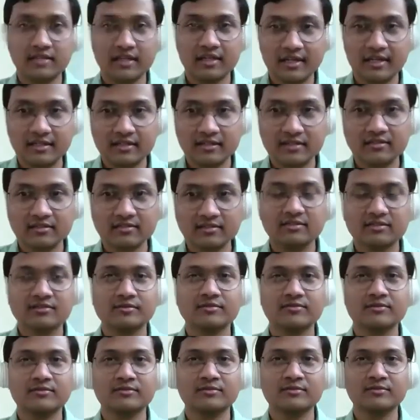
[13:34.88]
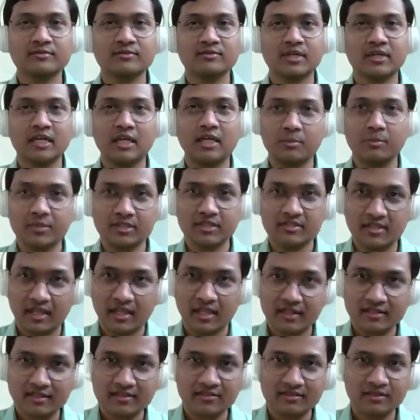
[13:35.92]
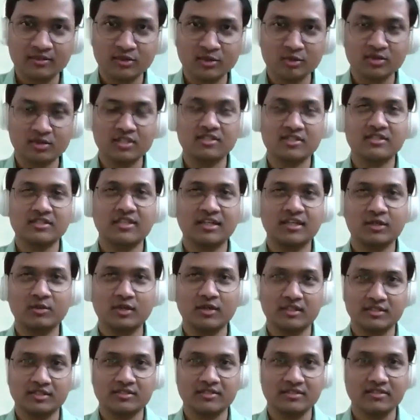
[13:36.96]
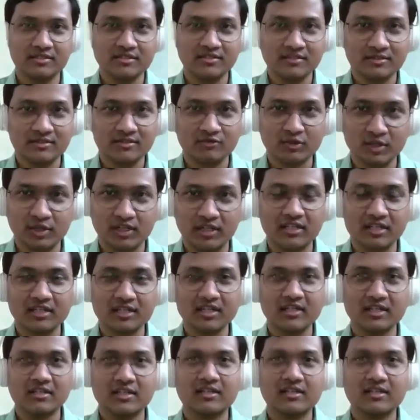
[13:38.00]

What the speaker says: that help is there. You just need to ask for it.